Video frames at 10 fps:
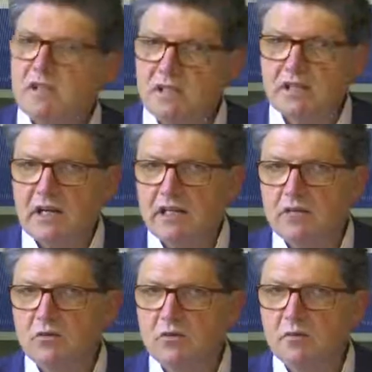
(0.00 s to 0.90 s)
because of this
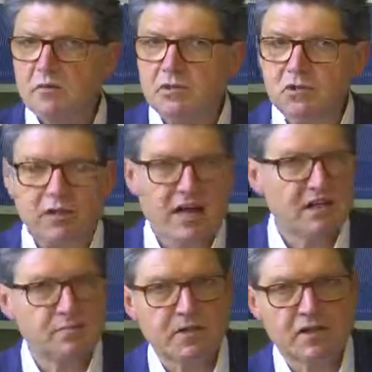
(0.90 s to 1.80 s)
iconic
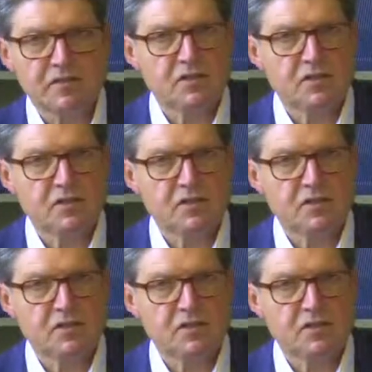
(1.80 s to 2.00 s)
turn,